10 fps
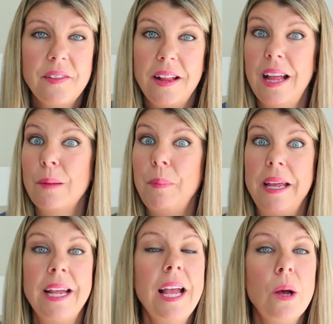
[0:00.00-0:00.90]
They like
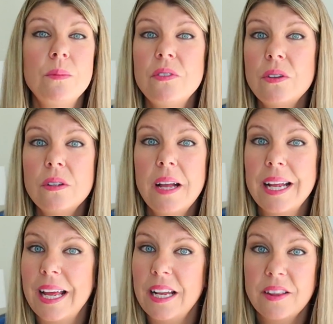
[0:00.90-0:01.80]
being helpful
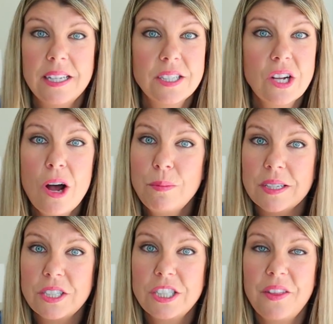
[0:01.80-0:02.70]
and getting things
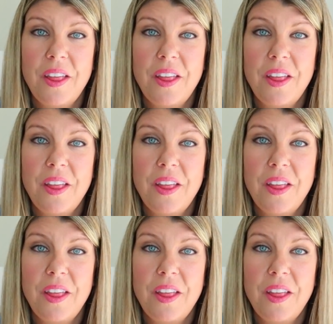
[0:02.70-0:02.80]
accomplished.